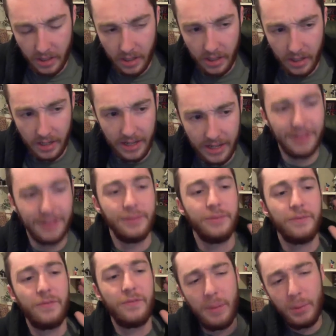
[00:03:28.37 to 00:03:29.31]

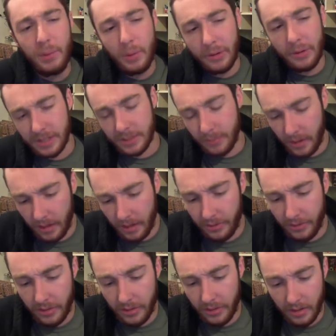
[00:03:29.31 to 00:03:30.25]
And February's
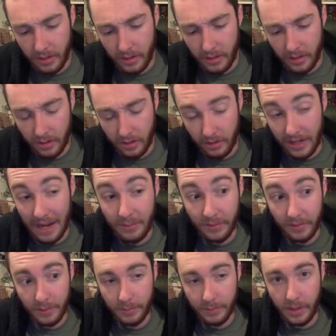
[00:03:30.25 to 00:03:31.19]
month, our game
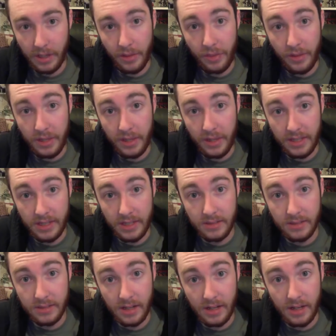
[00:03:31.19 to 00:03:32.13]
of the month,
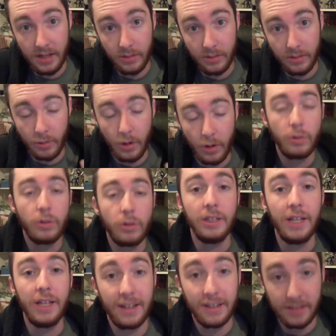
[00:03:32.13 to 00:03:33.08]
is Rogue
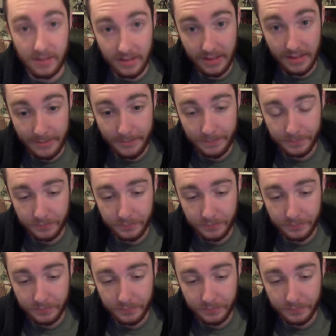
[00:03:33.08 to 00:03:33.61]
Legacy.